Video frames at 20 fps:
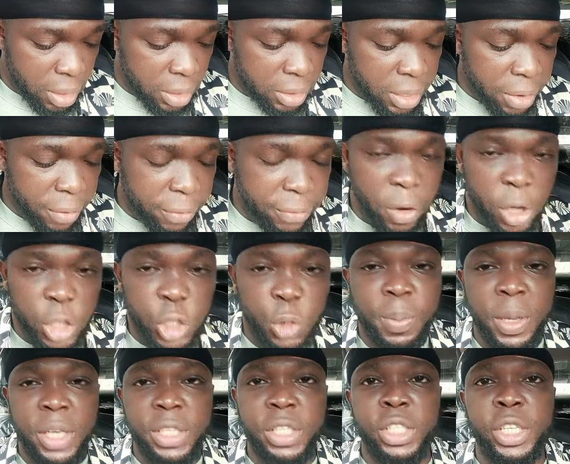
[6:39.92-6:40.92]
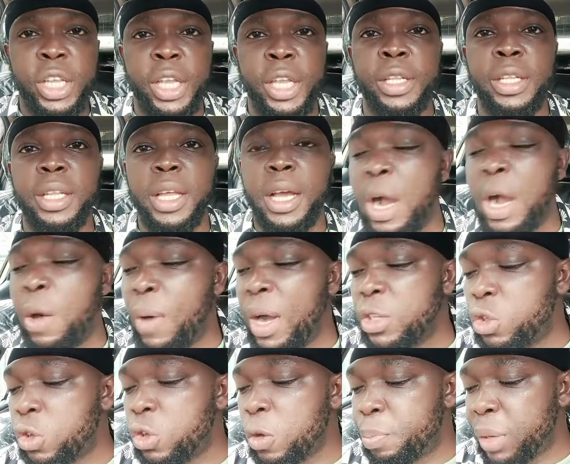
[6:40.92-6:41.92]
The first person I
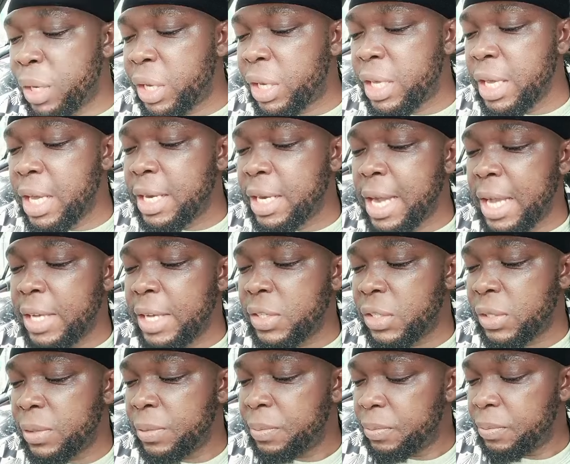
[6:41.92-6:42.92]
want to pick here, guys.